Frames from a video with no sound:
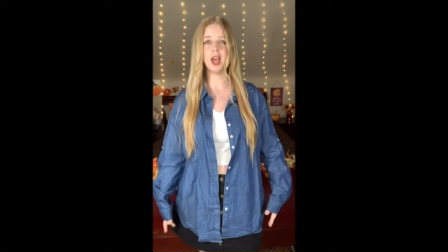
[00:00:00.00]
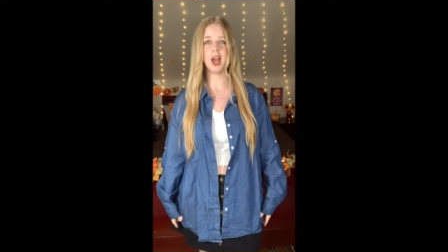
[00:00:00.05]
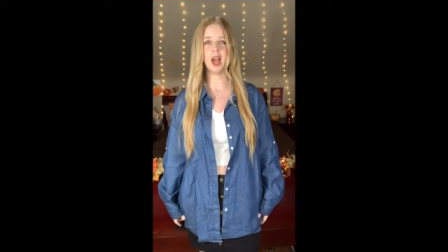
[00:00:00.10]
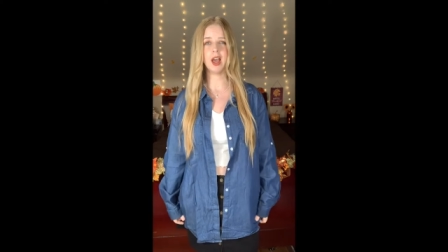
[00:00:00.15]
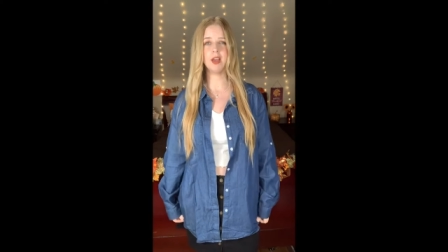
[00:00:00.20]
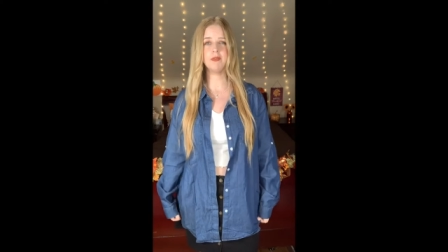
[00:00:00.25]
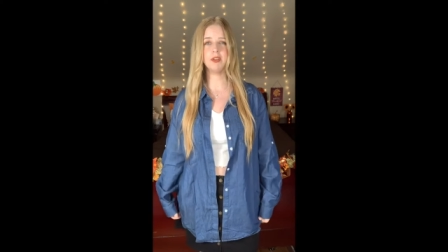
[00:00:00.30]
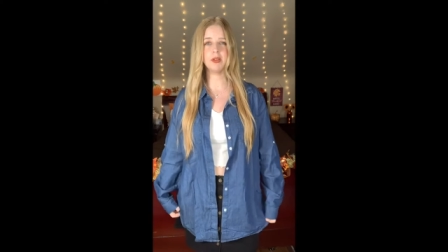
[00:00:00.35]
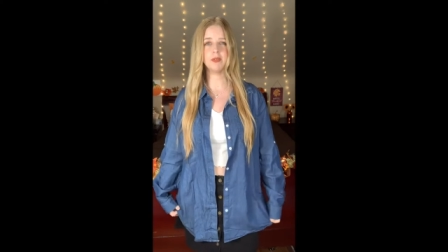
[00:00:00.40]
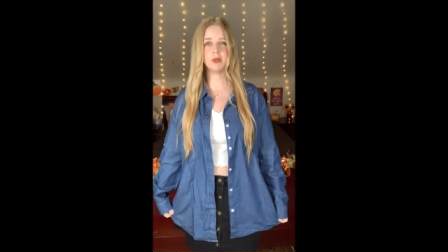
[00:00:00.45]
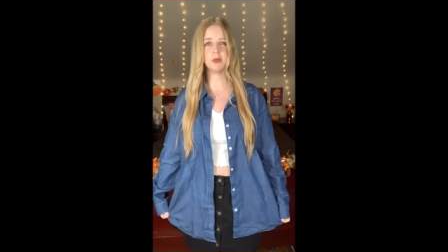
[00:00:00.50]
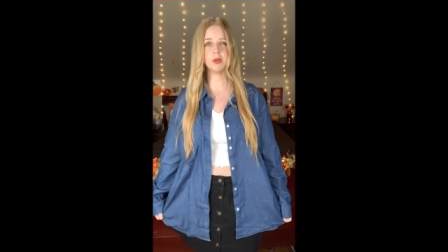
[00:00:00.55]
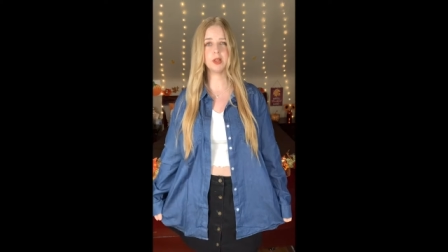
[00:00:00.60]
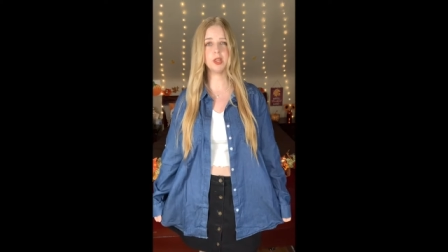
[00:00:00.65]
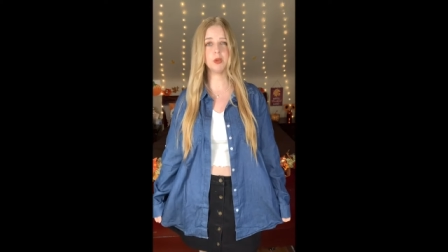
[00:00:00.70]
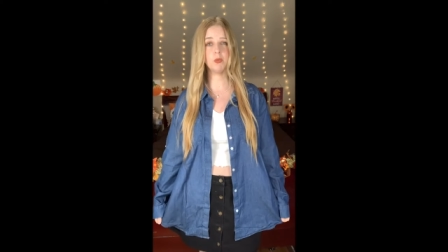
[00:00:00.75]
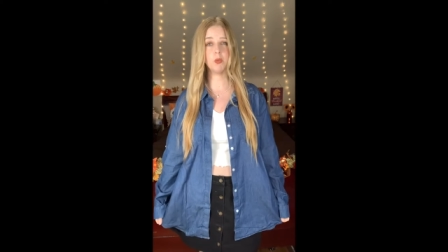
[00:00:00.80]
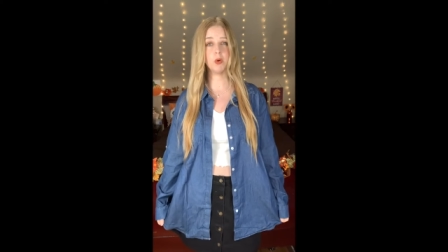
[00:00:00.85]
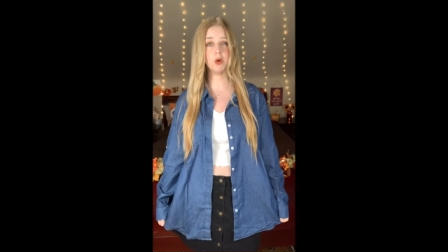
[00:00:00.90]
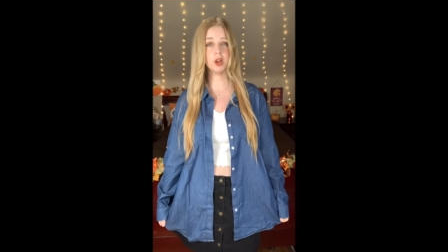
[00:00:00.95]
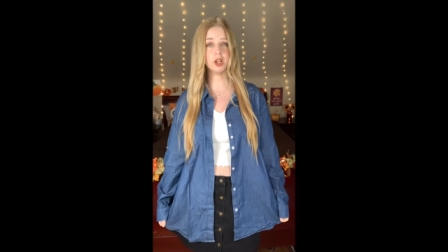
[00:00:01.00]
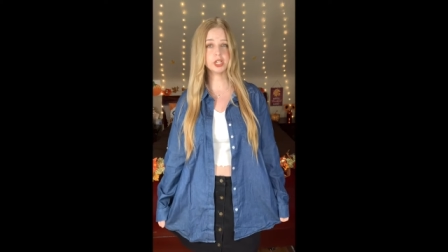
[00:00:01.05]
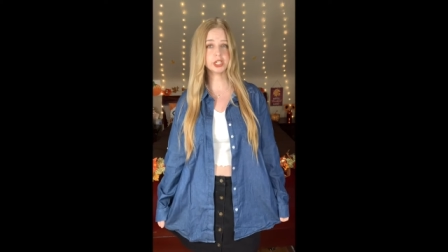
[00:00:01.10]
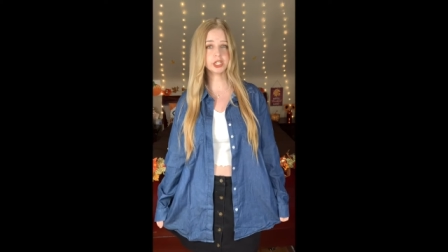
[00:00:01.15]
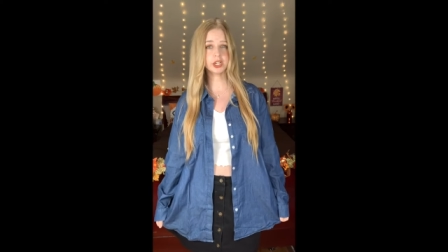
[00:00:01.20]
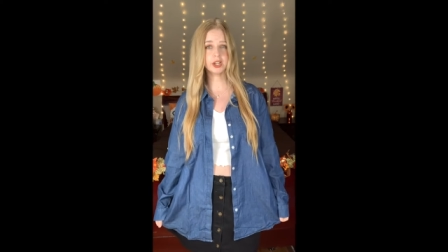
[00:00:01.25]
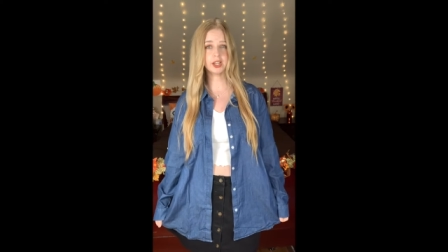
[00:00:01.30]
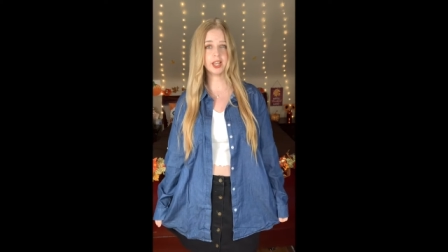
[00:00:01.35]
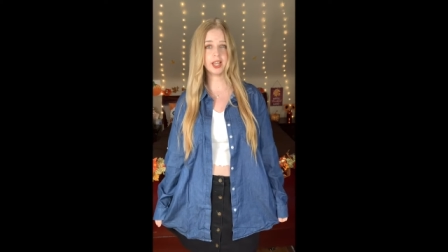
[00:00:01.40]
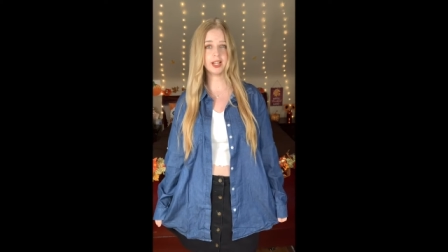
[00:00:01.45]
I've never really wore a
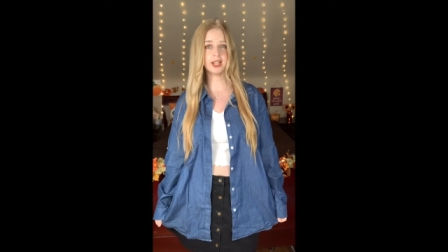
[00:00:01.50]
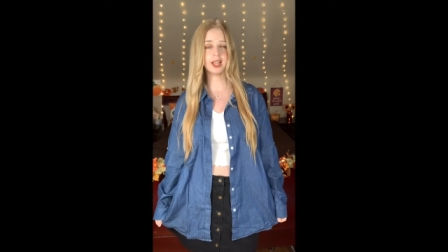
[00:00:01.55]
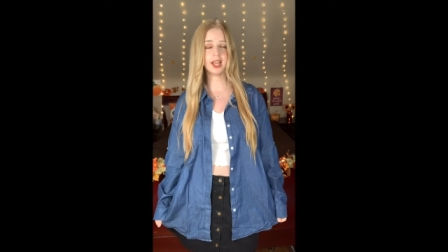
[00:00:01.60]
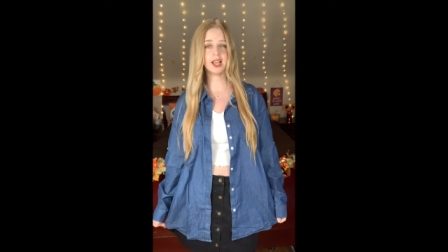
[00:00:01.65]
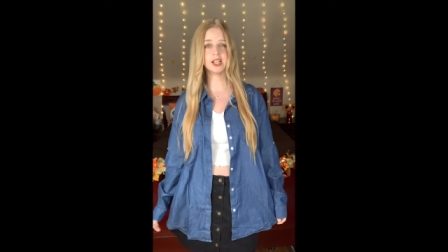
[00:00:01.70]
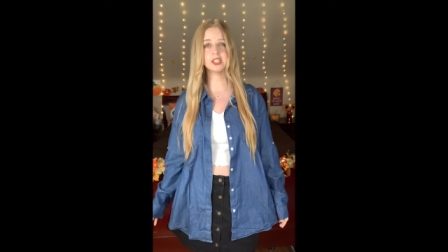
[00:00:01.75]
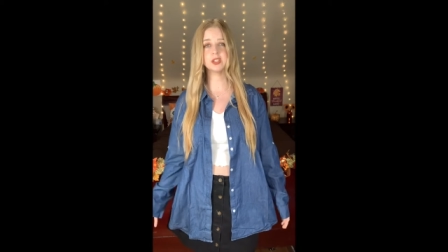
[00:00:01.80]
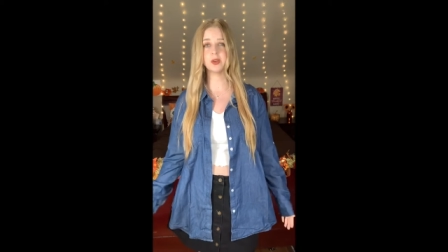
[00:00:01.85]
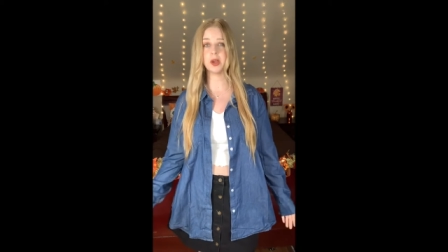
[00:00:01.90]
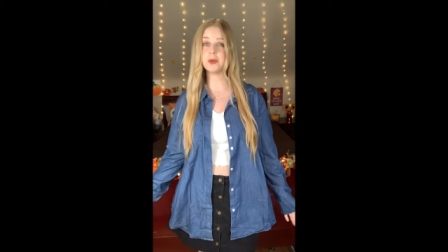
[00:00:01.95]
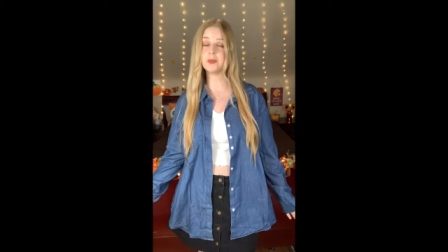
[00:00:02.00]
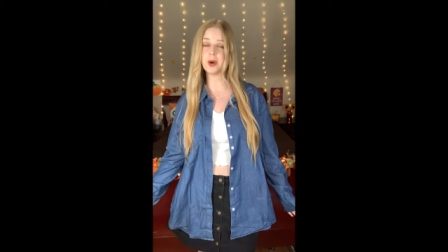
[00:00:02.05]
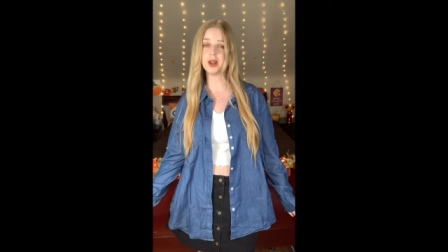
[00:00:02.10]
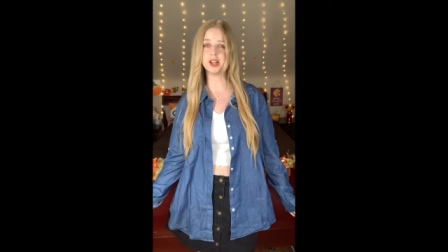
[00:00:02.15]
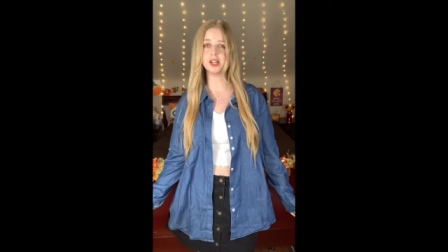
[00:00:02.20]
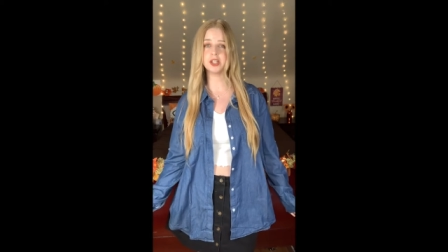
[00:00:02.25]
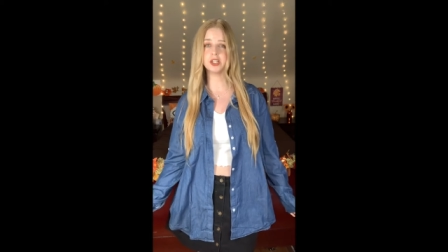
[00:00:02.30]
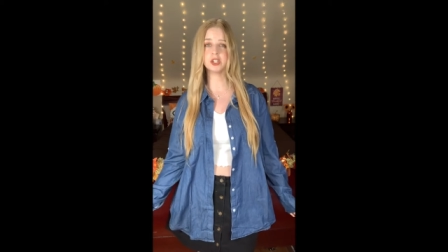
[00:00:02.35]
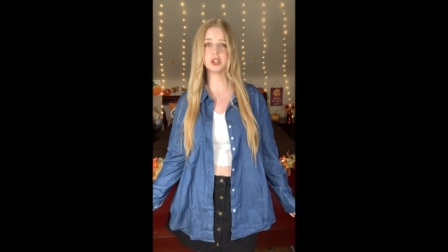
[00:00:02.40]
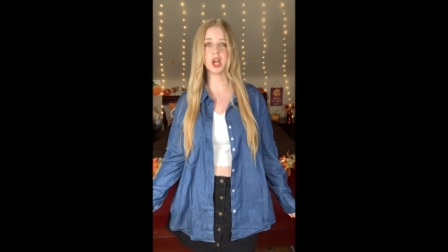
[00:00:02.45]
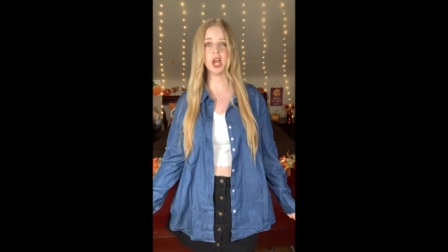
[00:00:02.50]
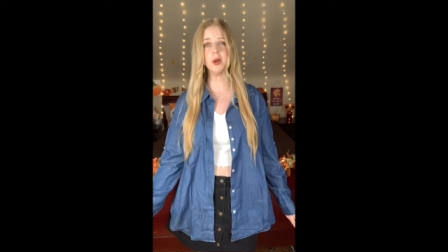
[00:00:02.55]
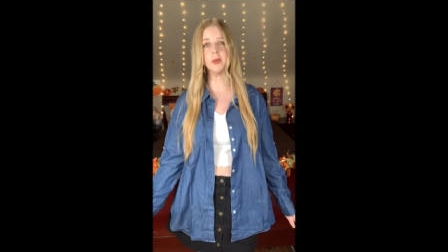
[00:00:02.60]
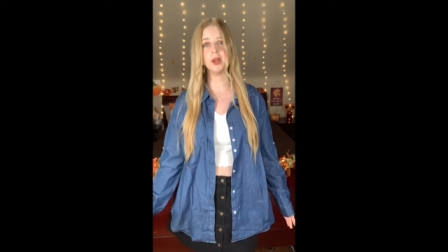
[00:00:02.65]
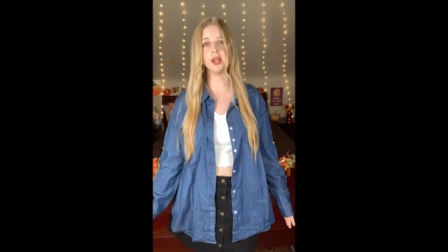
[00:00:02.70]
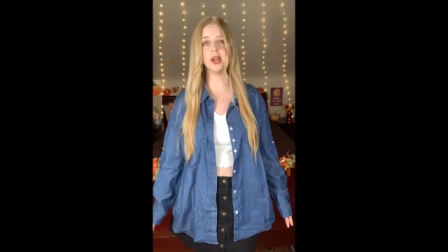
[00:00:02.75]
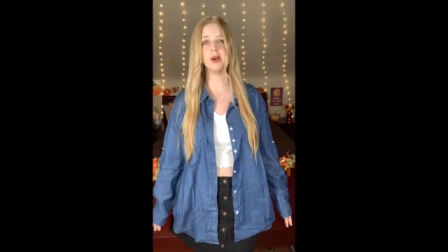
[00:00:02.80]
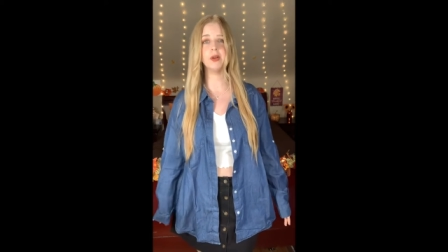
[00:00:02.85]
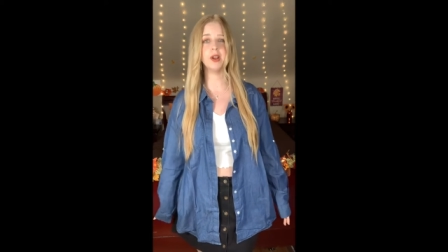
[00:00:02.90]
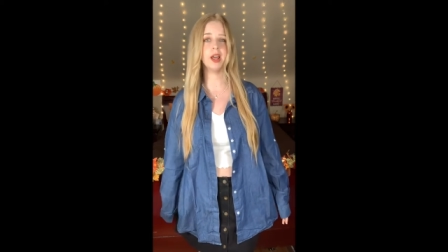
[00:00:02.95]
shirt like this, so I wanted to try one out,